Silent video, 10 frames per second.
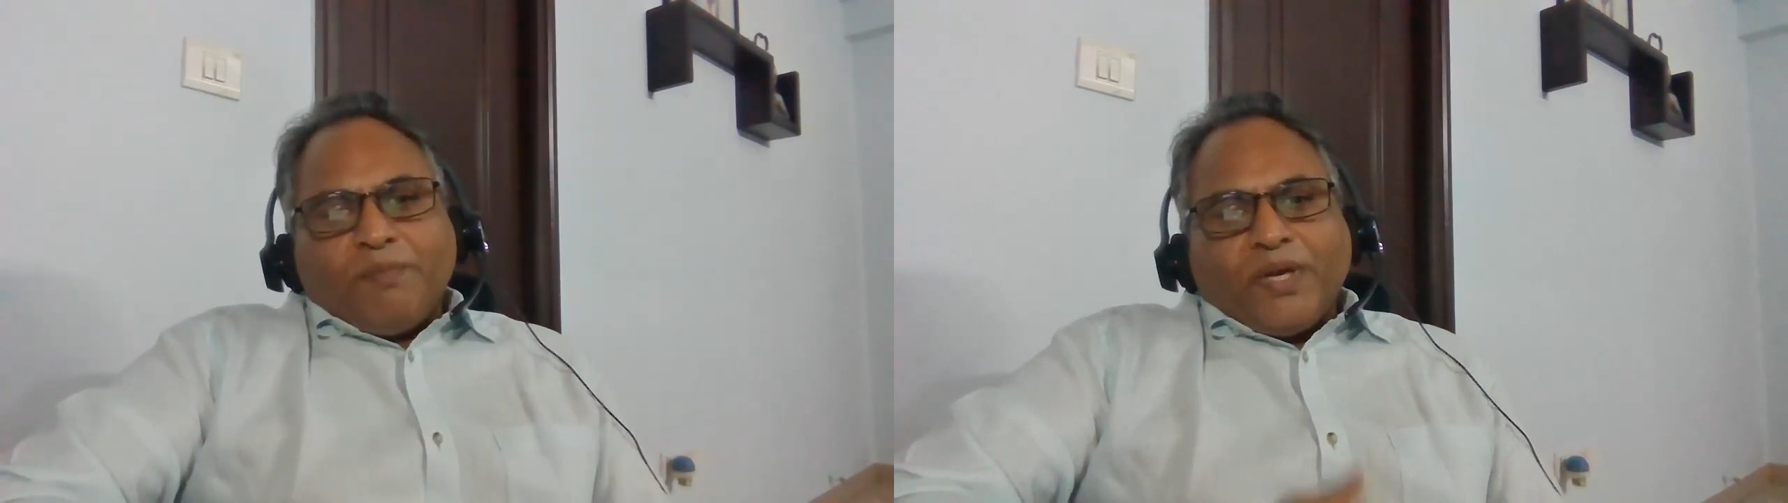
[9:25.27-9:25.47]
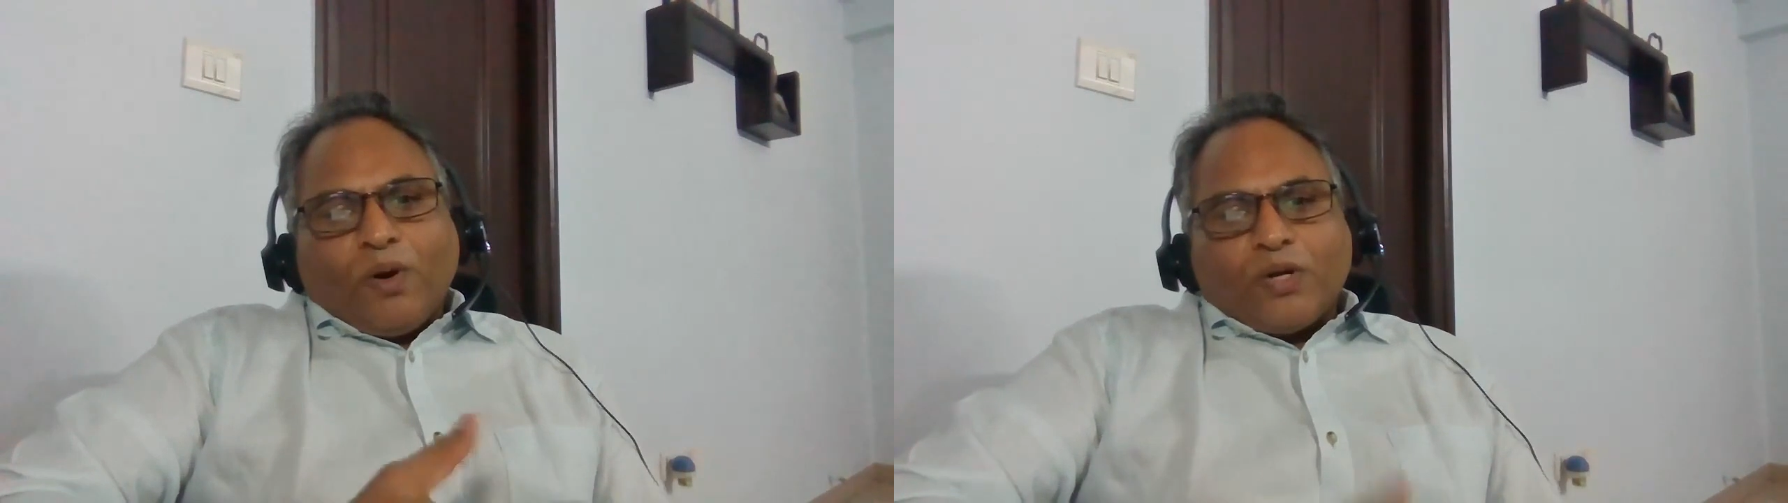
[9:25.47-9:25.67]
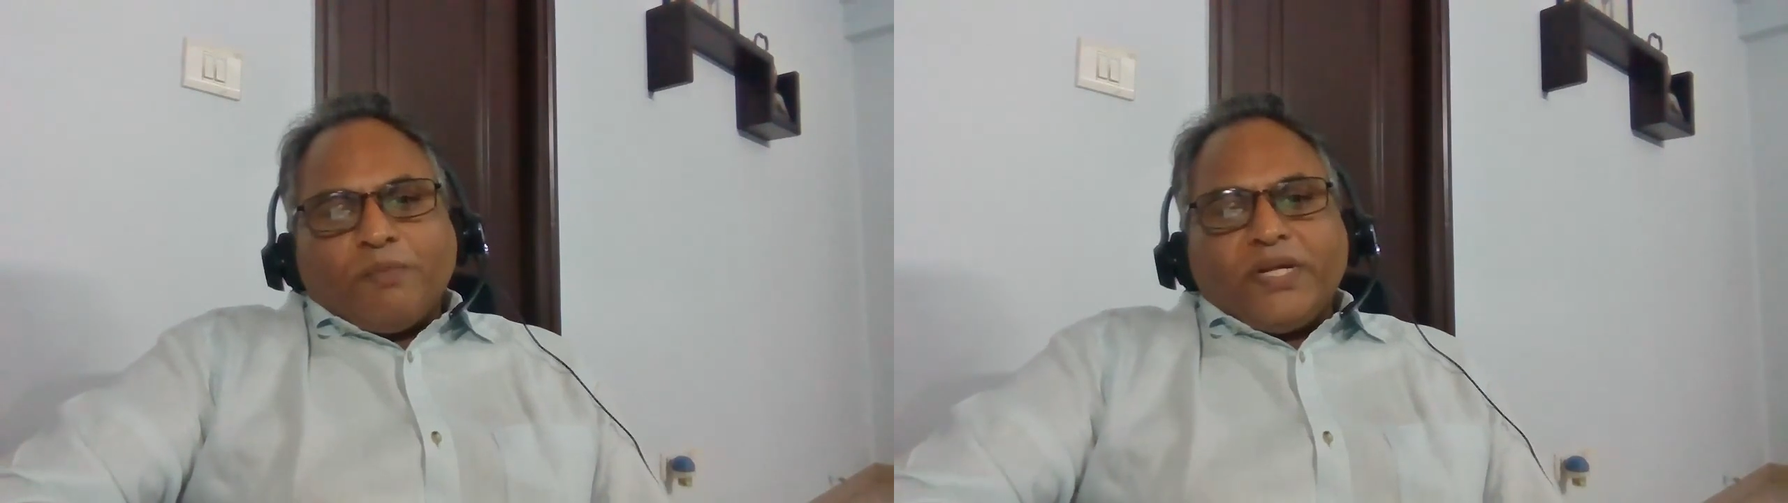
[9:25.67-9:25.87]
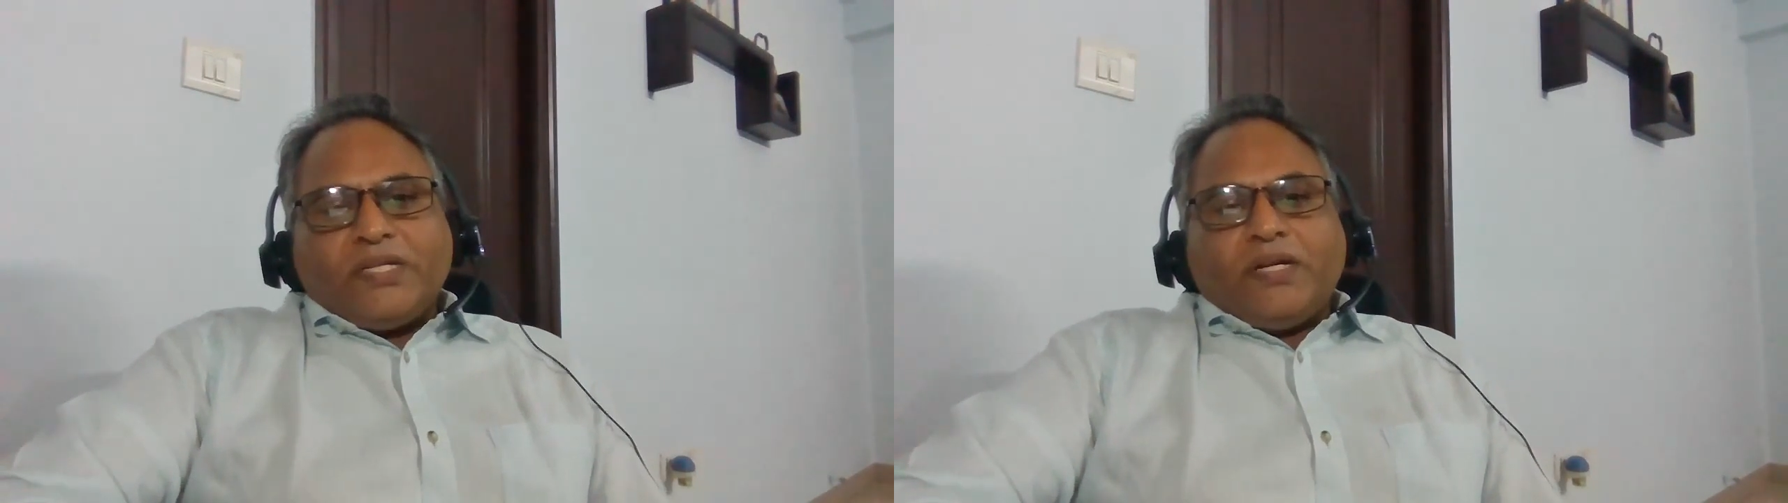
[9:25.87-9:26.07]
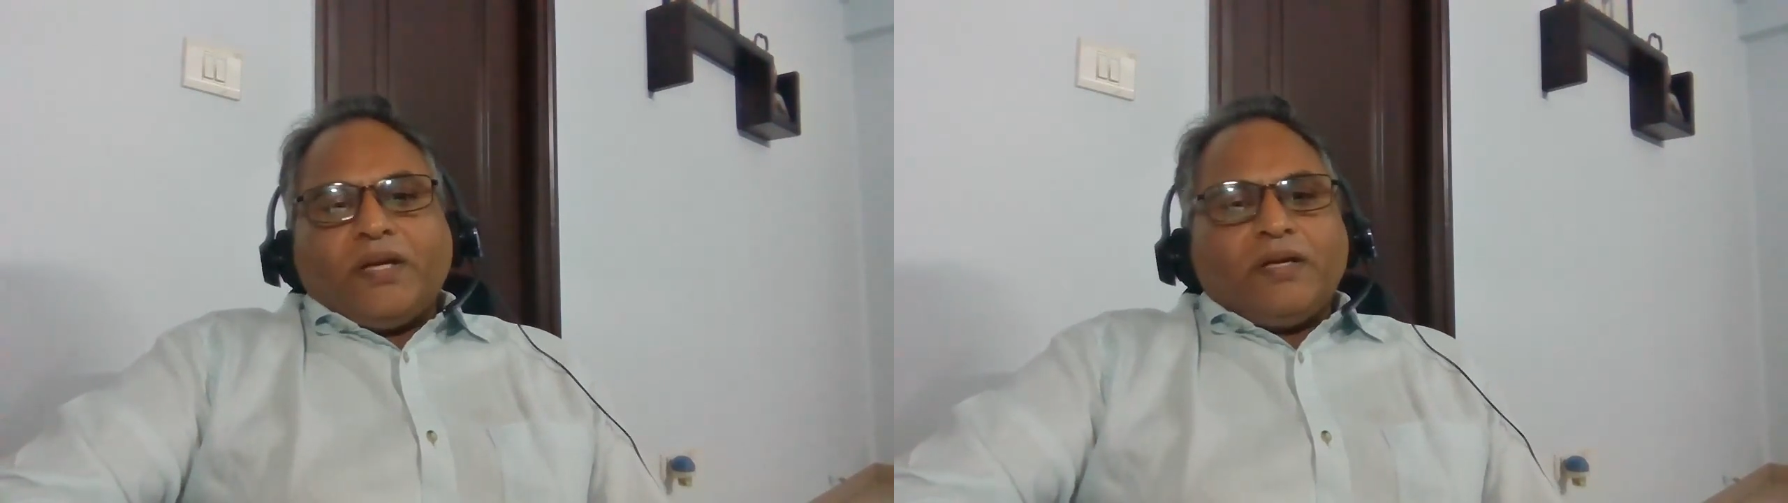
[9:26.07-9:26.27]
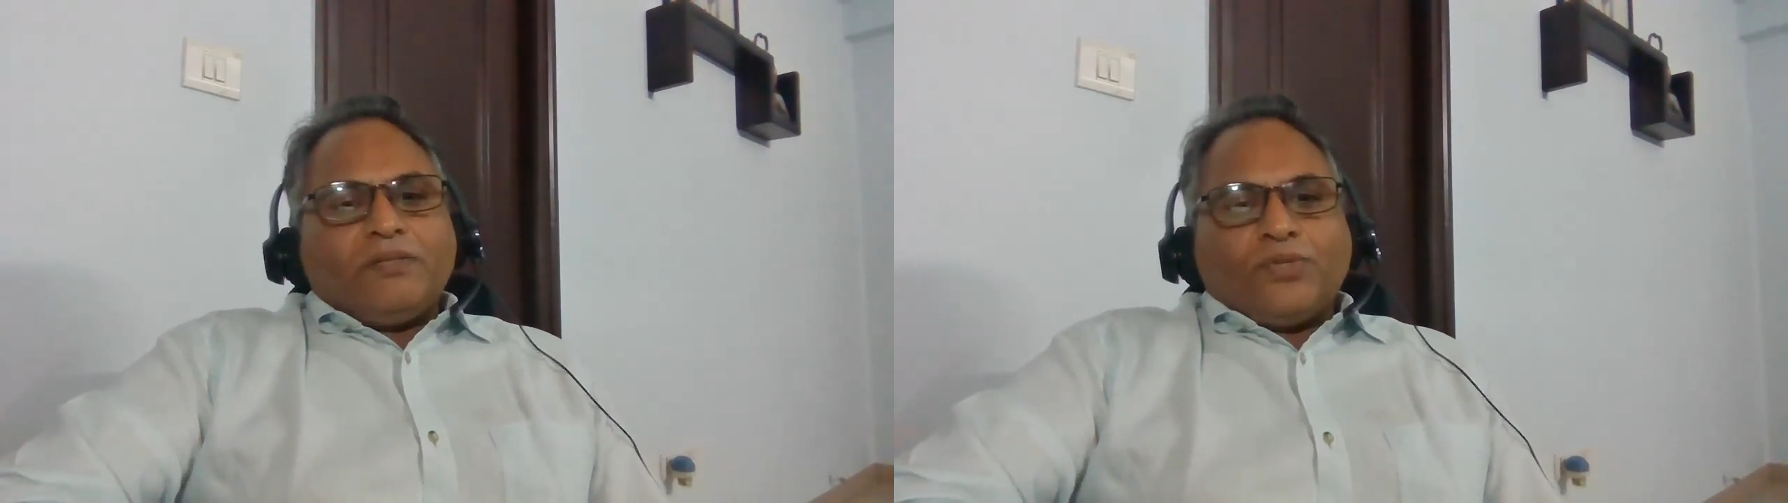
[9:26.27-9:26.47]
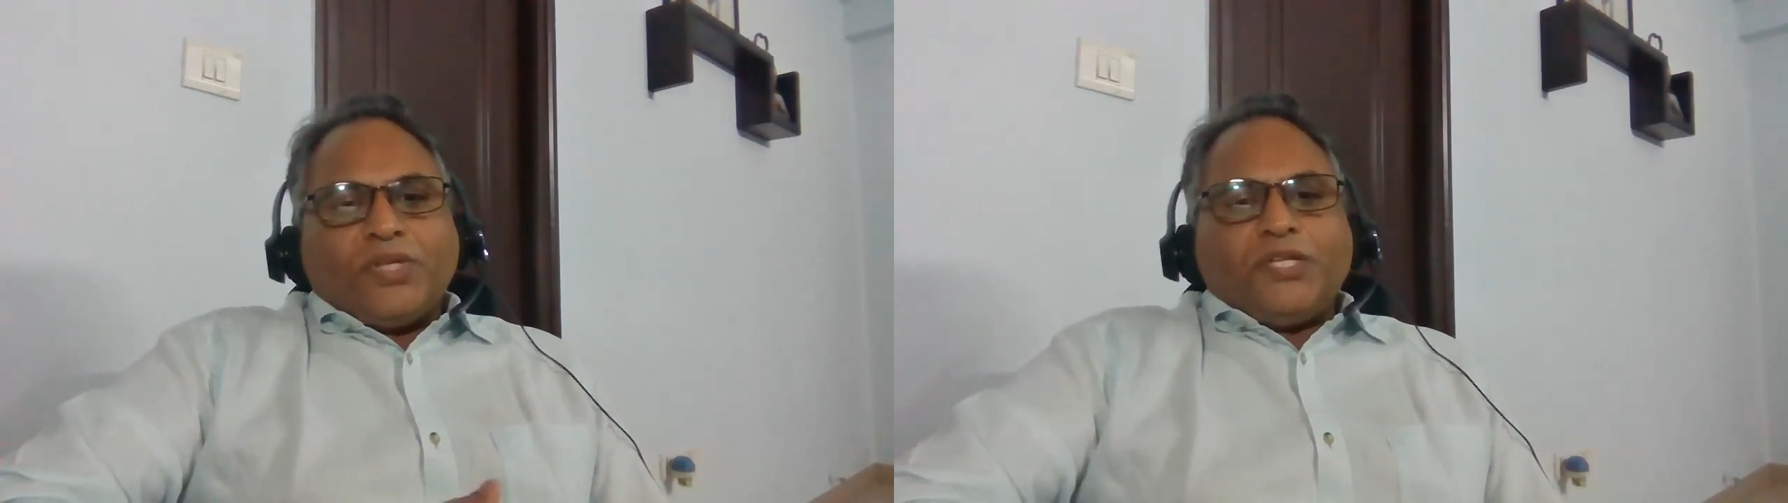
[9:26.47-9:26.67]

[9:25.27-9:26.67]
can be automated